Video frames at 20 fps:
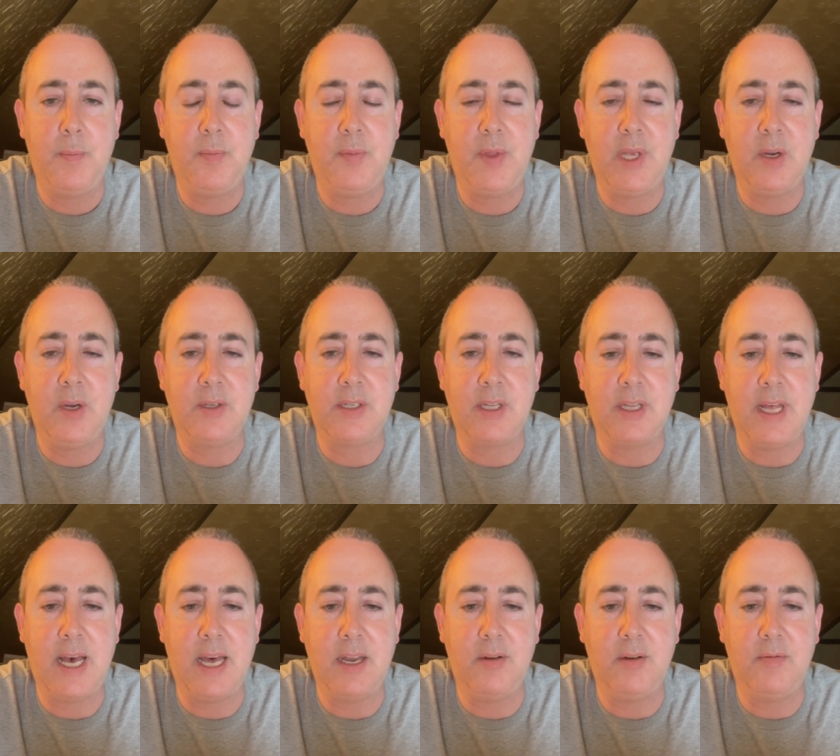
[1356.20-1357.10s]
There's a
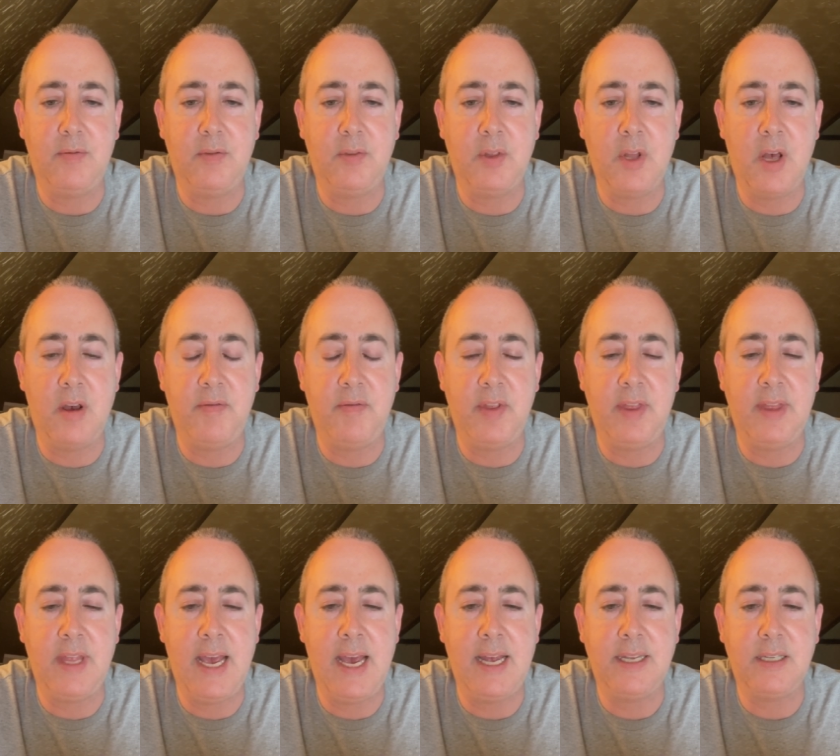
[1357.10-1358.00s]
lot of love in
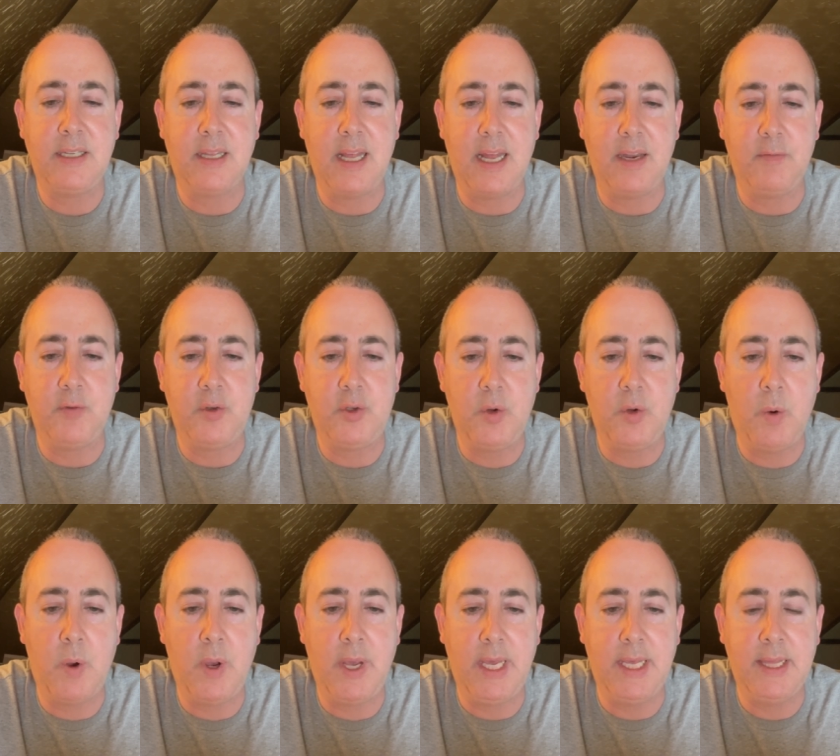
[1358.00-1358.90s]
that, a lot of
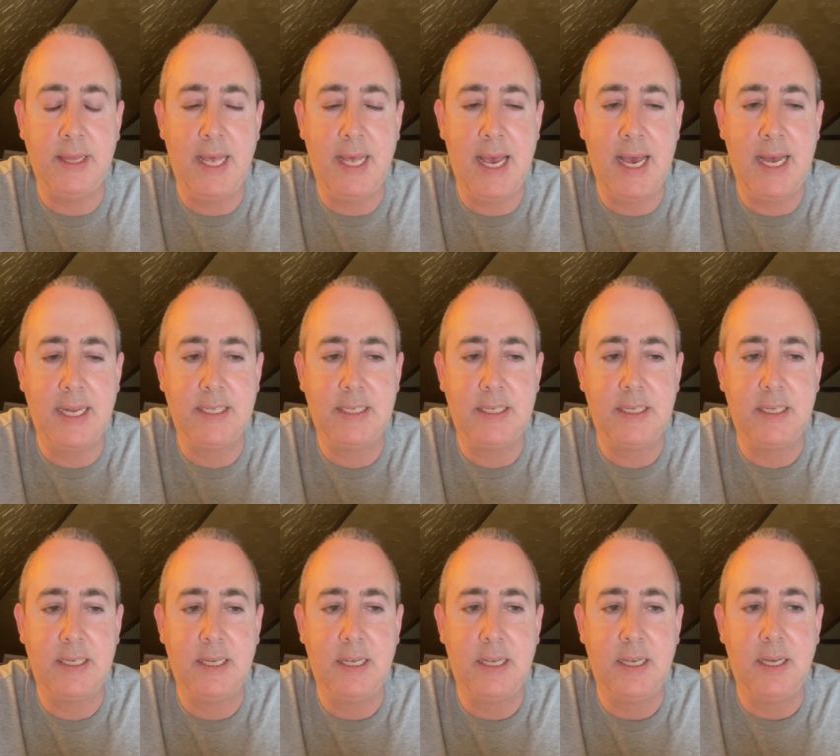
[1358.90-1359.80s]
joy in that,
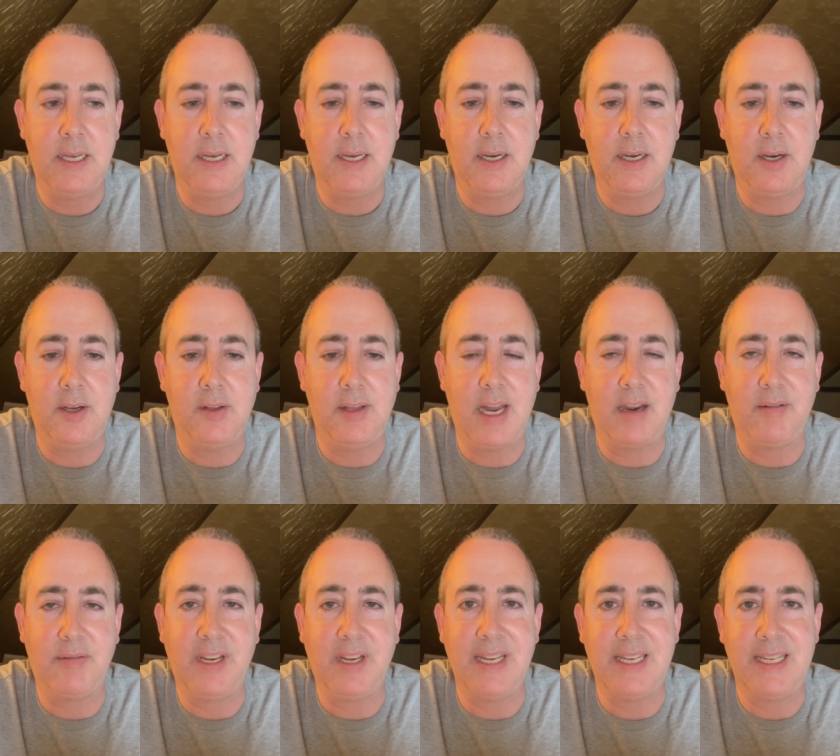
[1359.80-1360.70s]
a lot
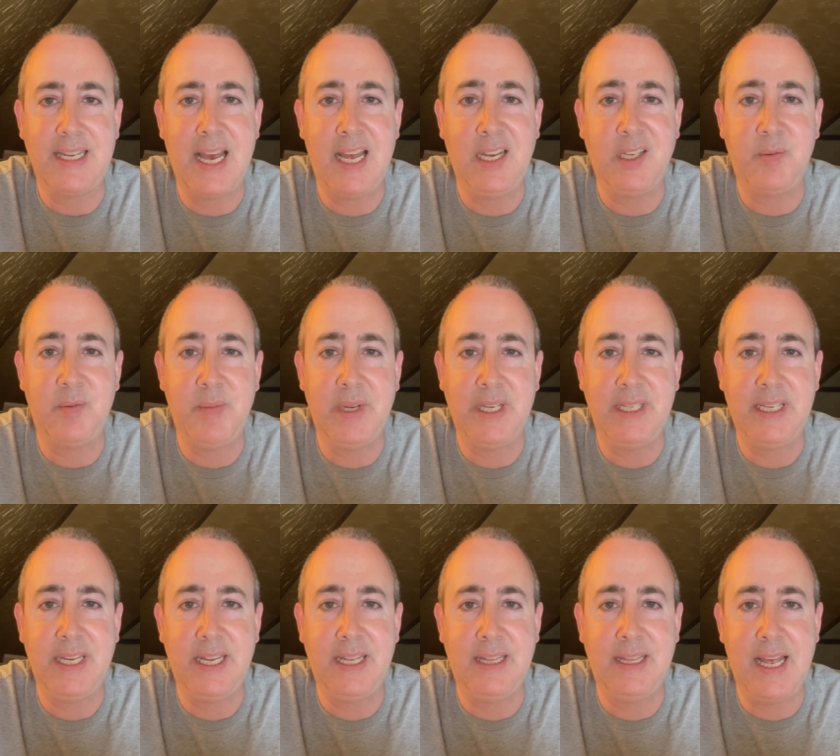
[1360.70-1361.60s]
of contentment
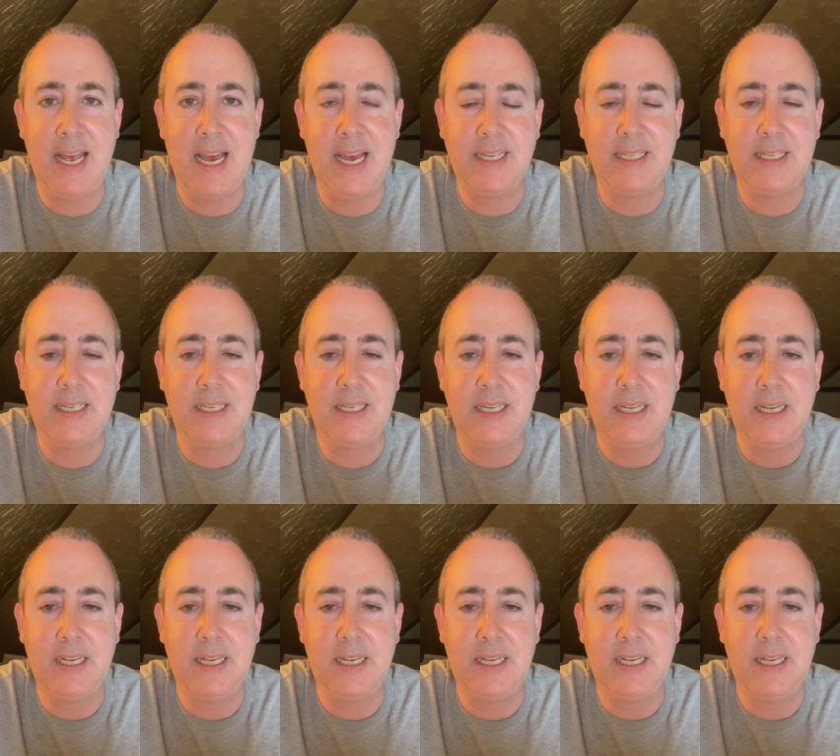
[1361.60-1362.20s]
in that.